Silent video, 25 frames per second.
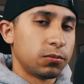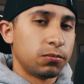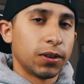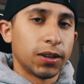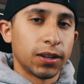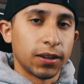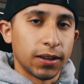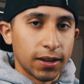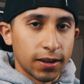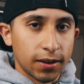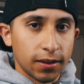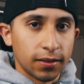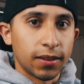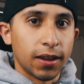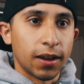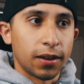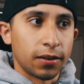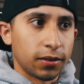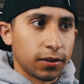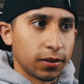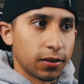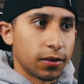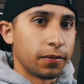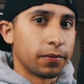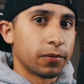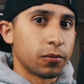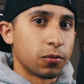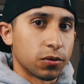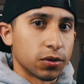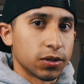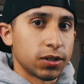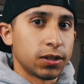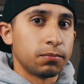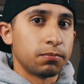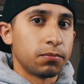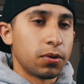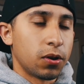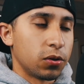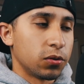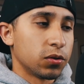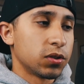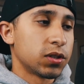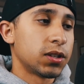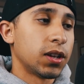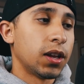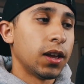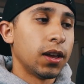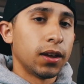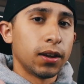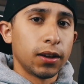Because we can edit that, in, of course, in
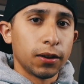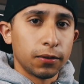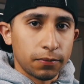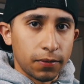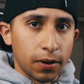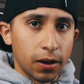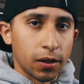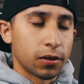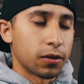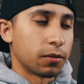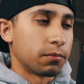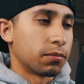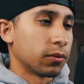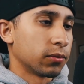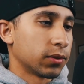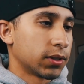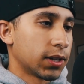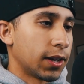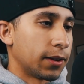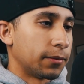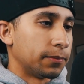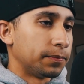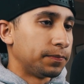post in Final Cut Pro